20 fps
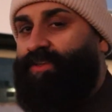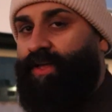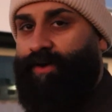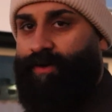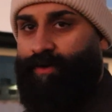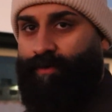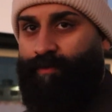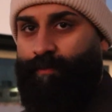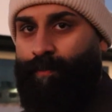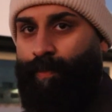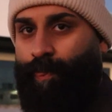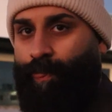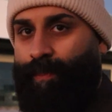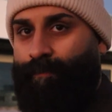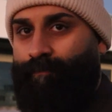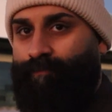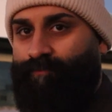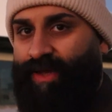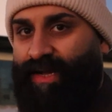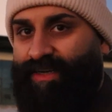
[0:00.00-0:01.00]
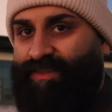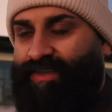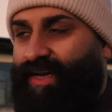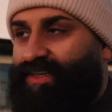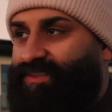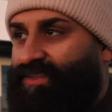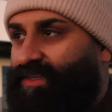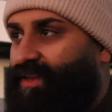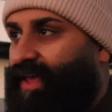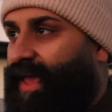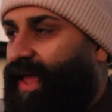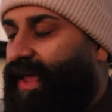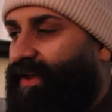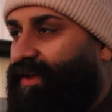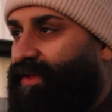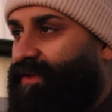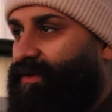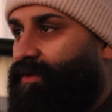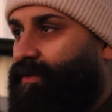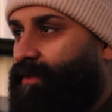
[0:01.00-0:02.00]
dinner, I texted
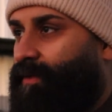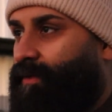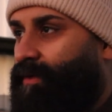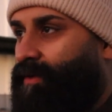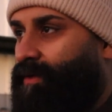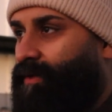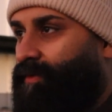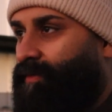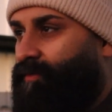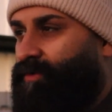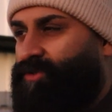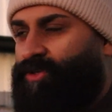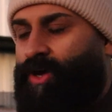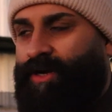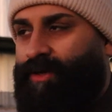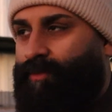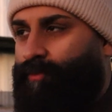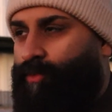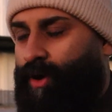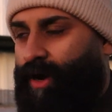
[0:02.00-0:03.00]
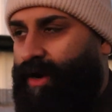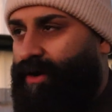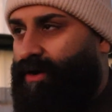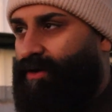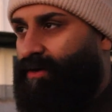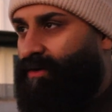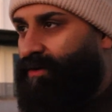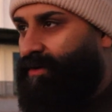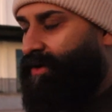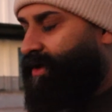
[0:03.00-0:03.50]
Aiden. We were talking prior.